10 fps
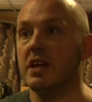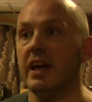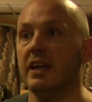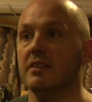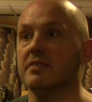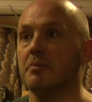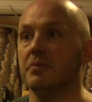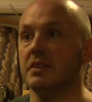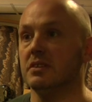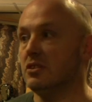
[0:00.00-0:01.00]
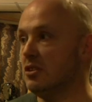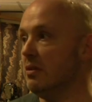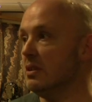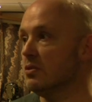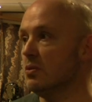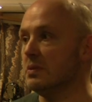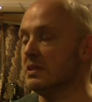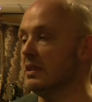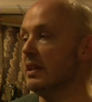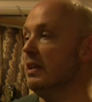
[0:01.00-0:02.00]
day there's something to do. It's
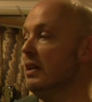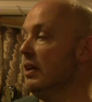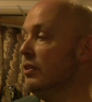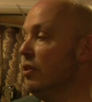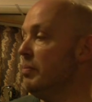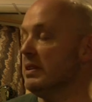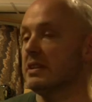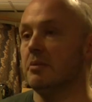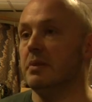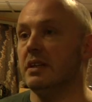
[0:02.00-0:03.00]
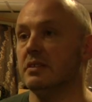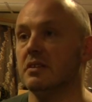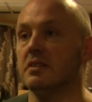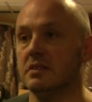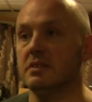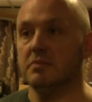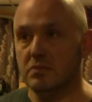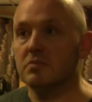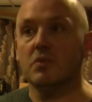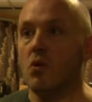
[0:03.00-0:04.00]
always new bits coming in, so it's
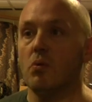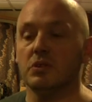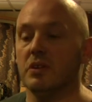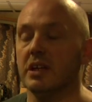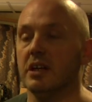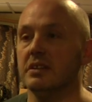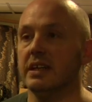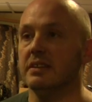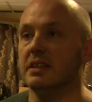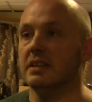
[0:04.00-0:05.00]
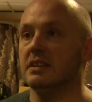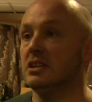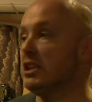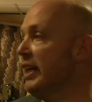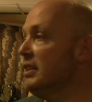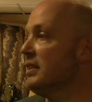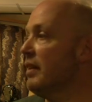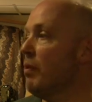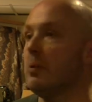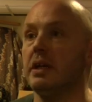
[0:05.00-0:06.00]
always on the go down here. It changes
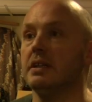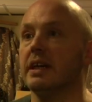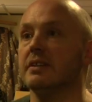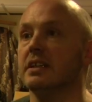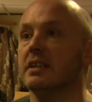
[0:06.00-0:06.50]
every week down